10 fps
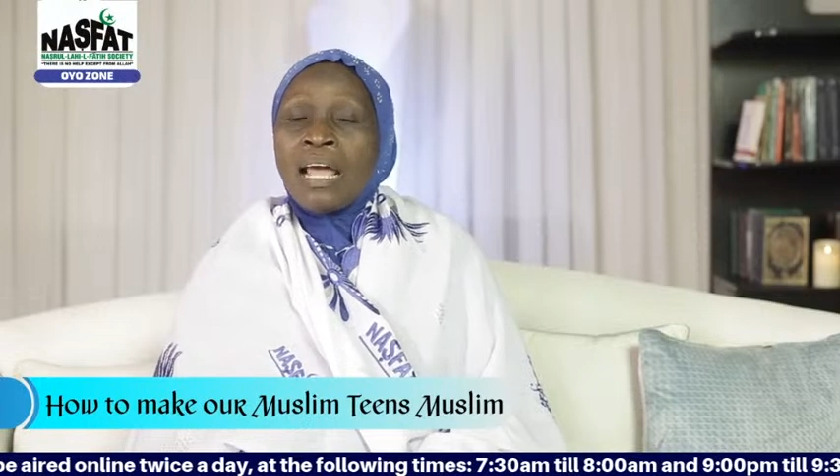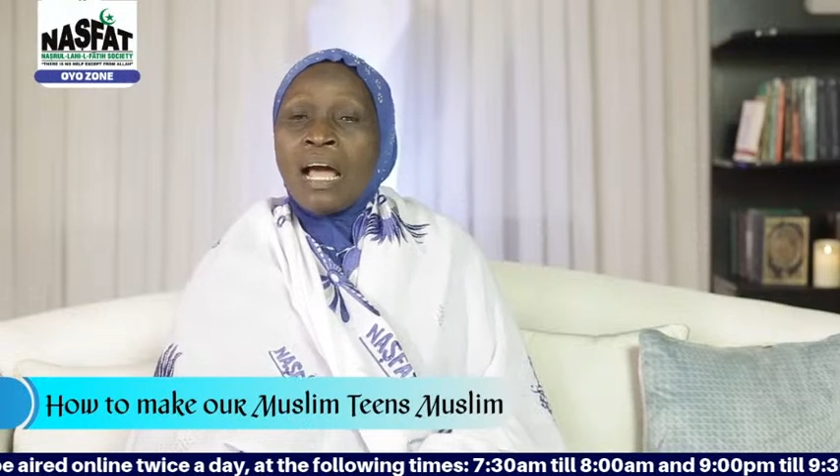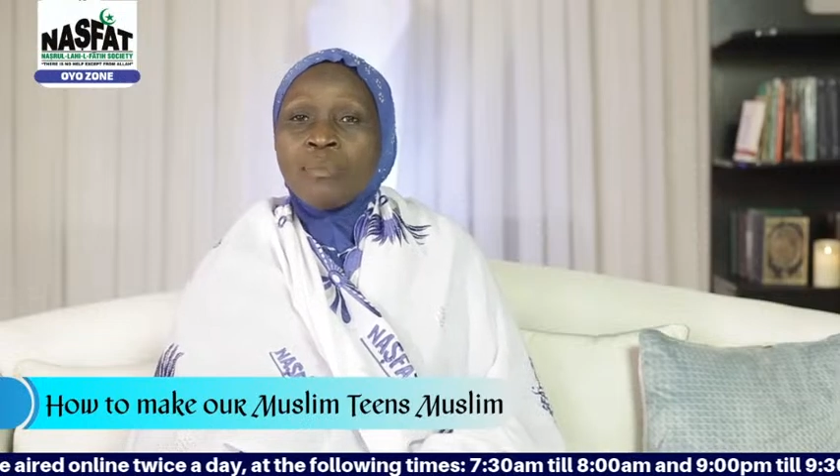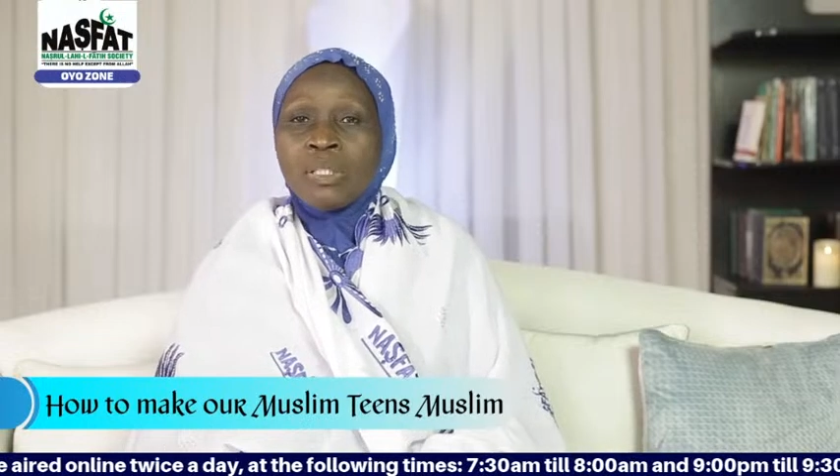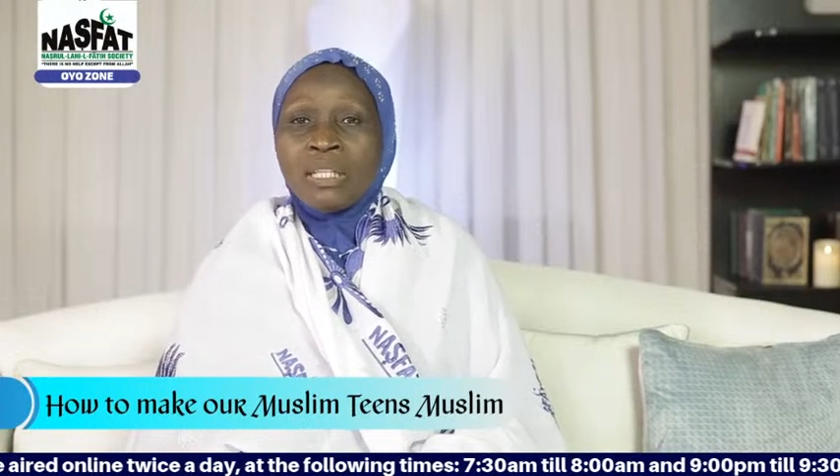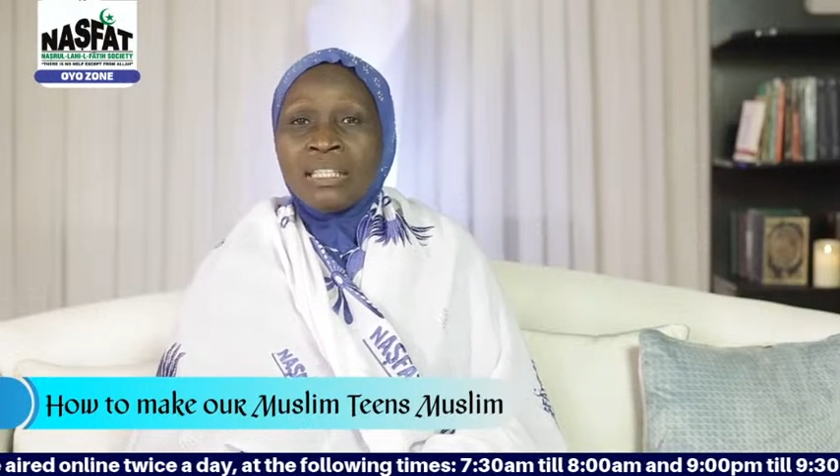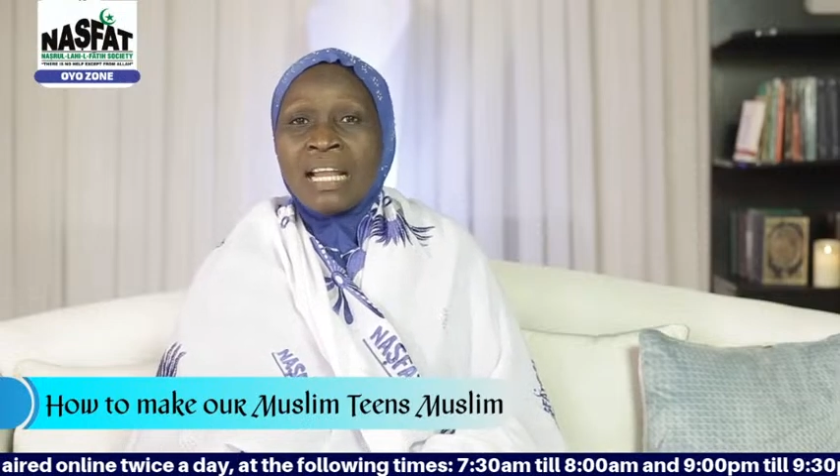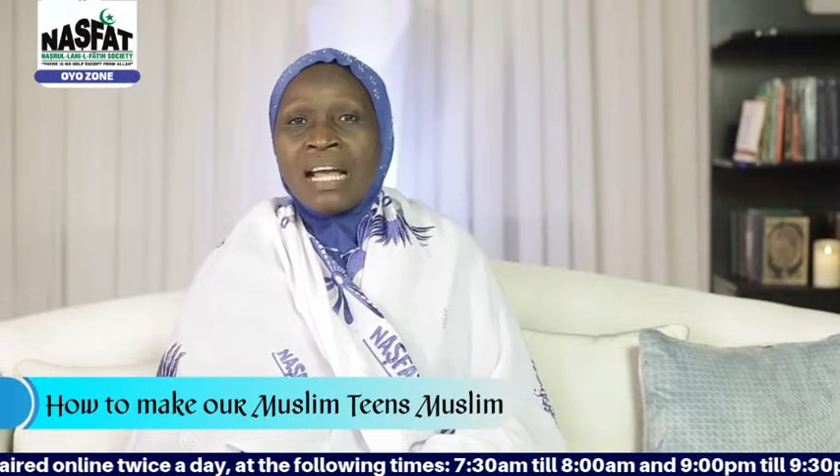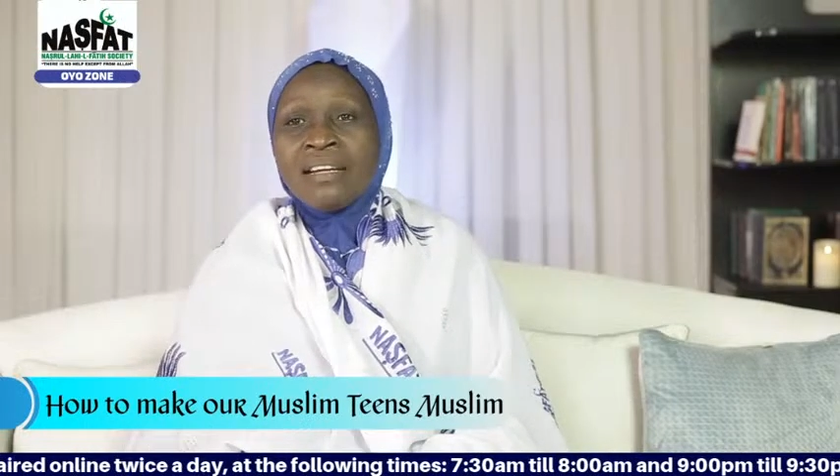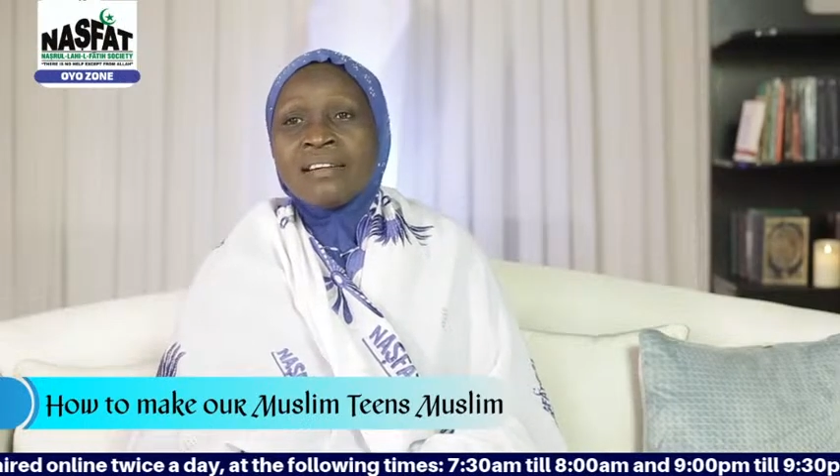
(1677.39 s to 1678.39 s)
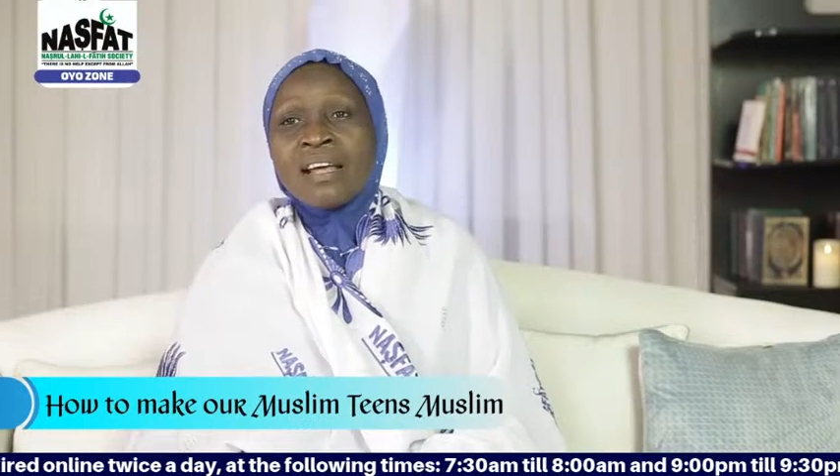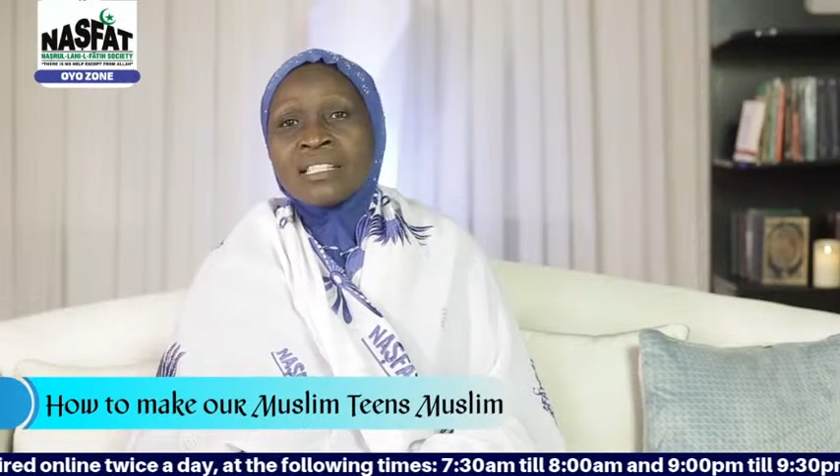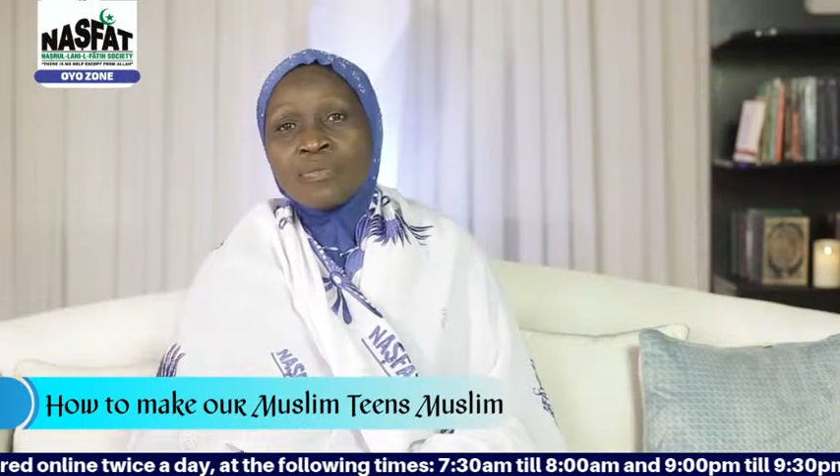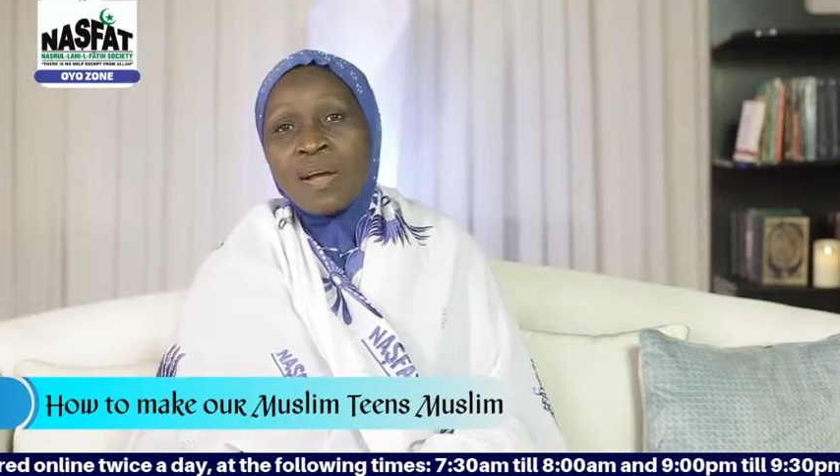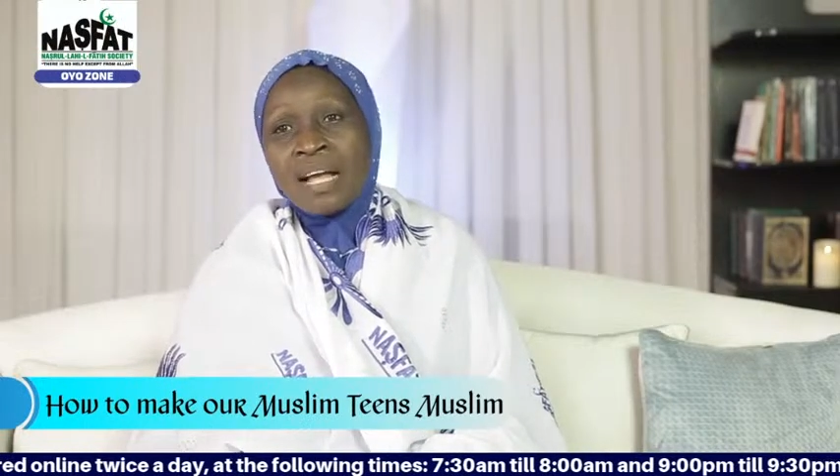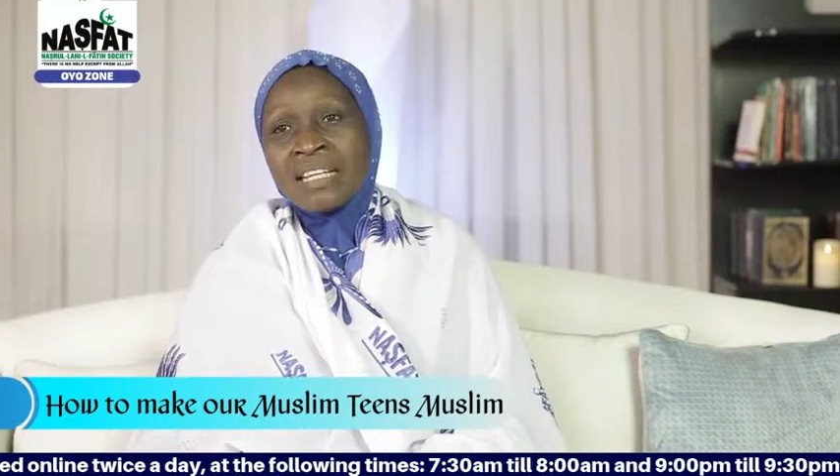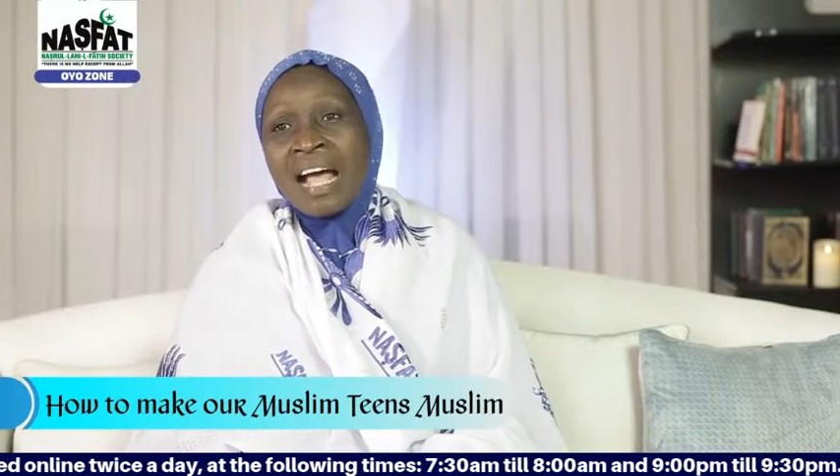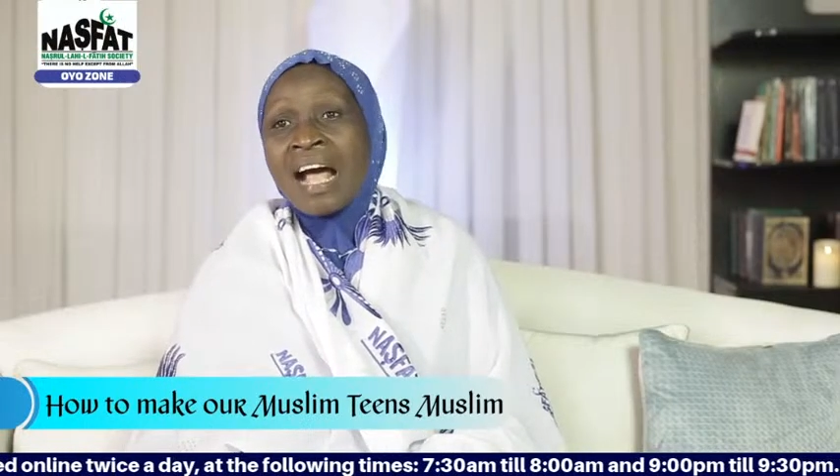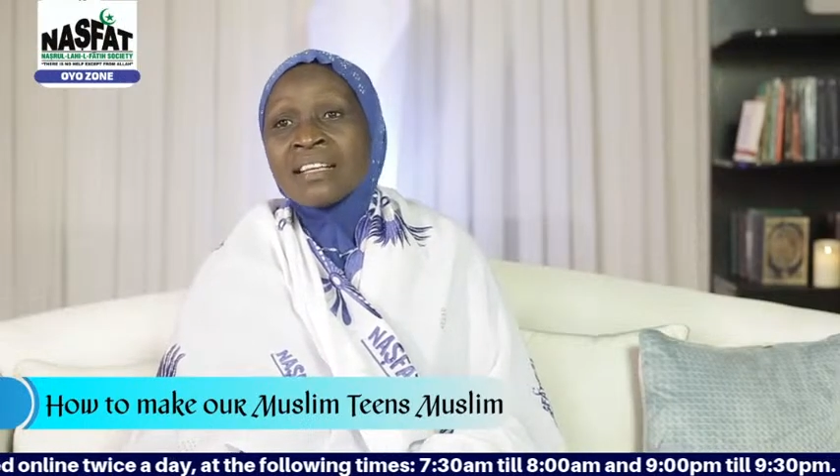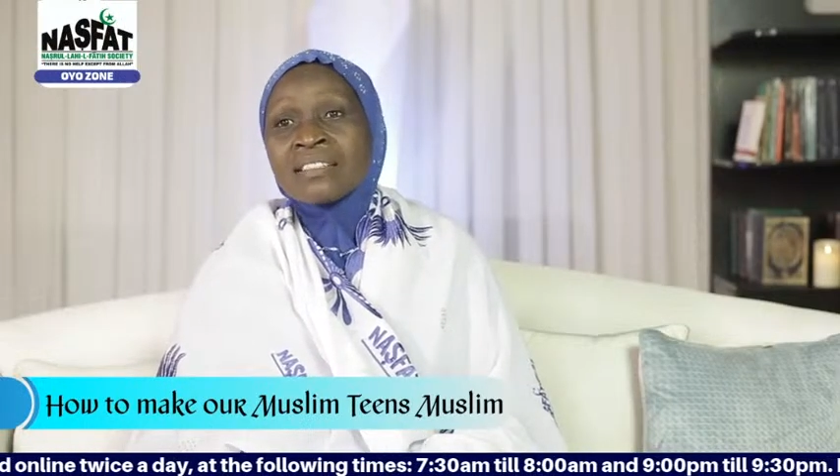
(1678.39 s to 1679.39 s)
Alhamdulillah,
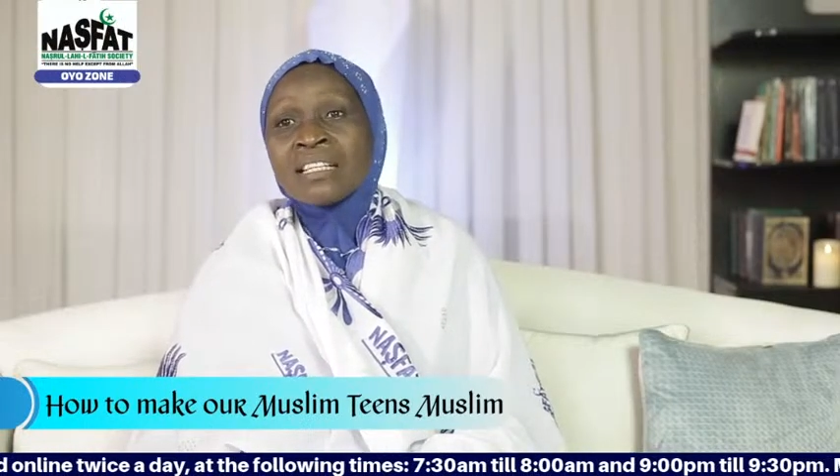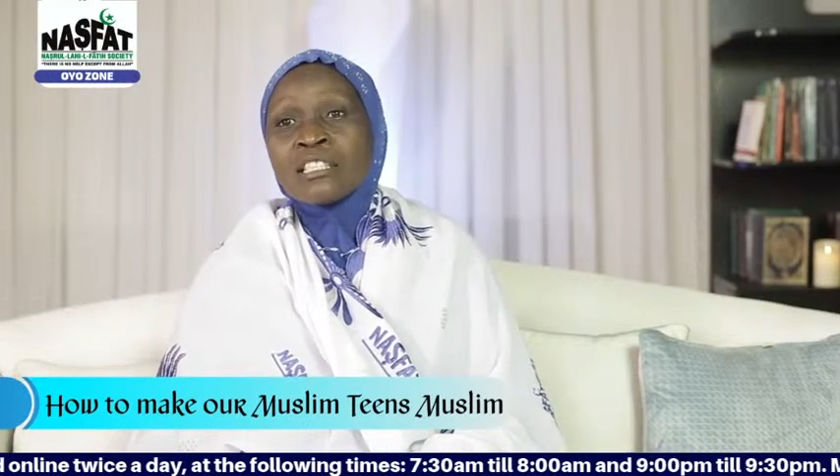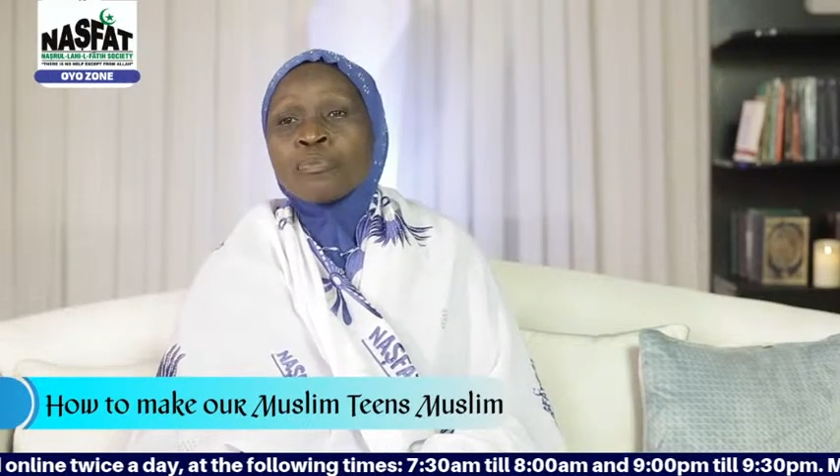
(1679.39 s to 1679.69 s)
NASFAT has